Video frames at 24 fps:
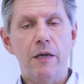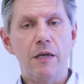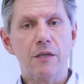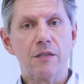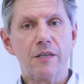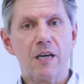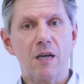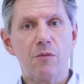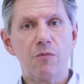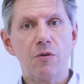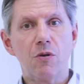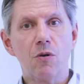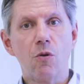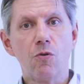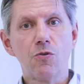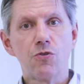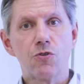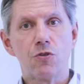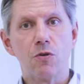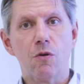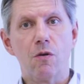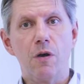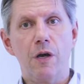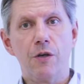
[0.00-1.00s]
It can be
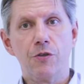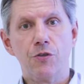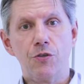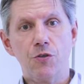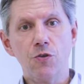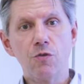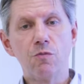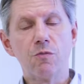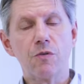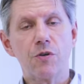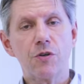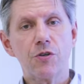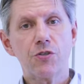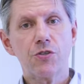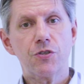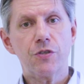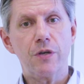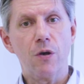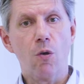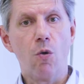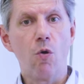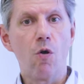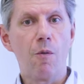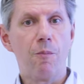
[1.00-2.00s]
also a
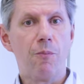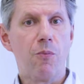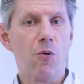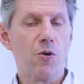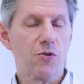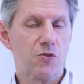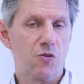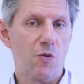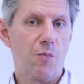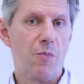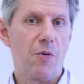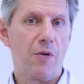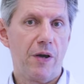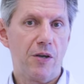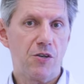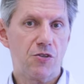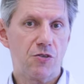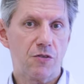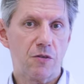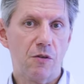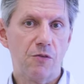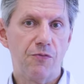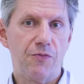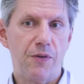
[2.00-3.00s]
tumors or
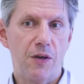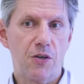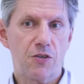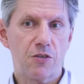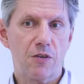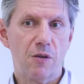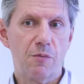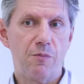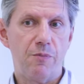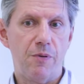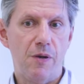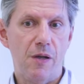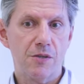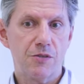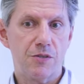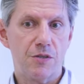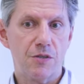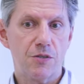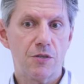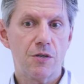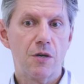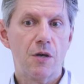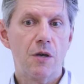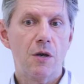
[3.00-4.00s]
post-operational facial
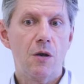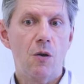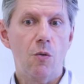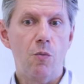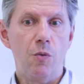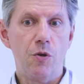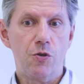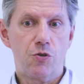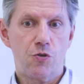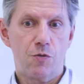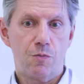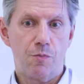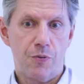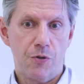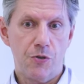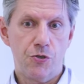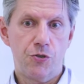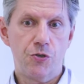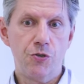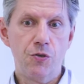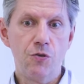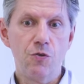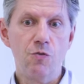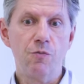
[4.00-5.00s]
palsies, which
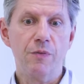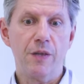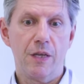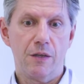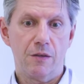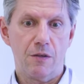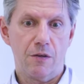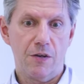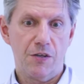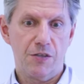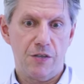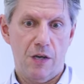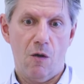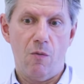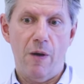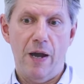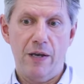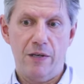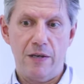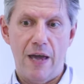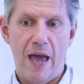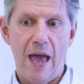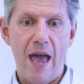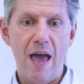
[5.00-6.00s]
presume that there is a
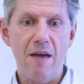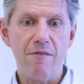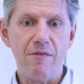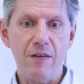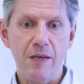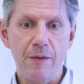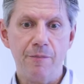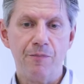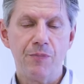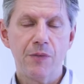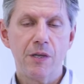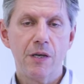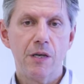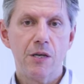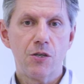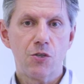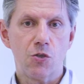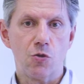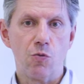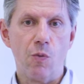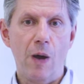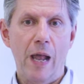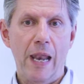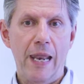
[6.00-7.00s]
quite heavy
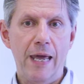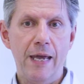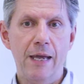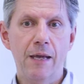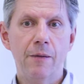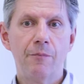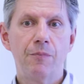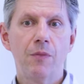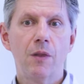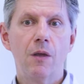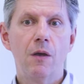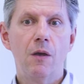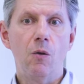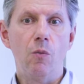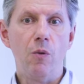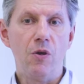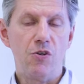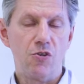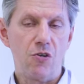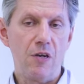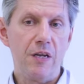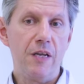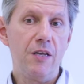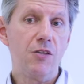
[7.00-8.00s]
swelling,
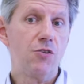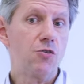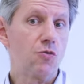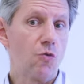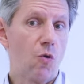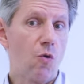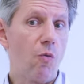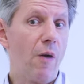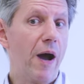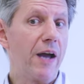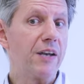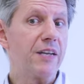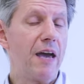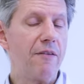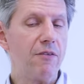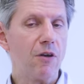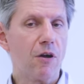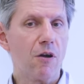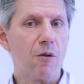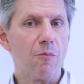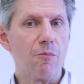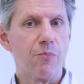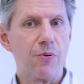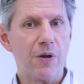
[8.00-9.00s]
which leads to quite
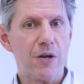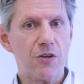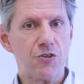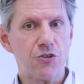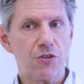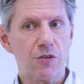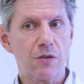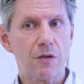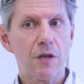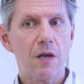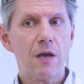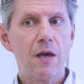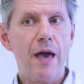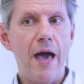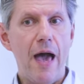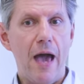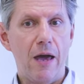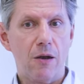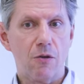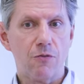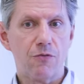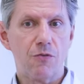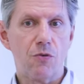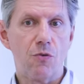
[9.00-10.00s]
heavy compression,
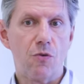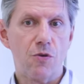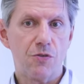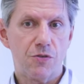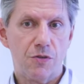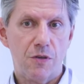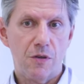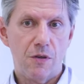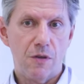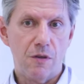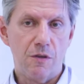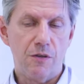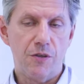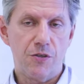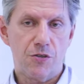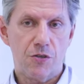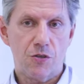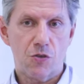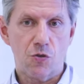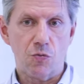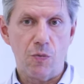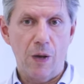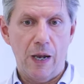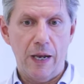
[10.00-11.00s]
and of course
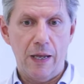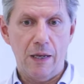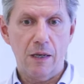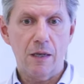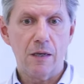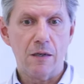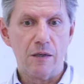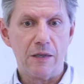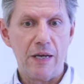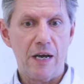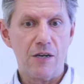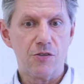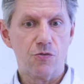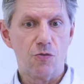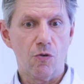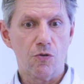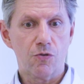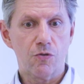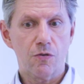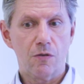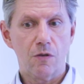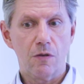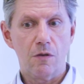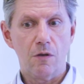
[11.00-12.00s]
this swelling does
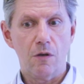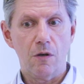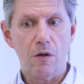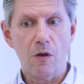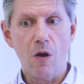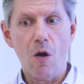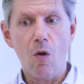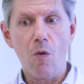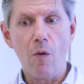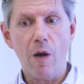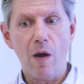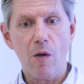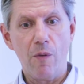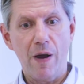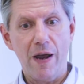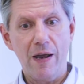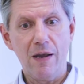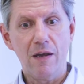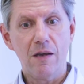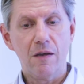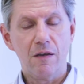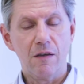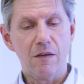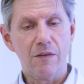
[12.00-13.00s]
not go
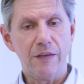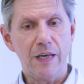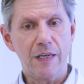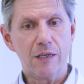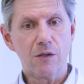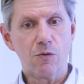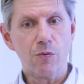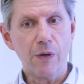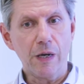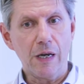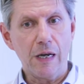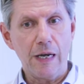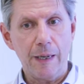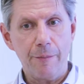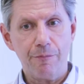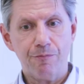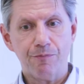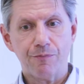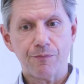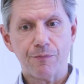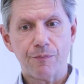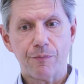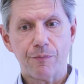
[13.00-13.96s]
away that quickly.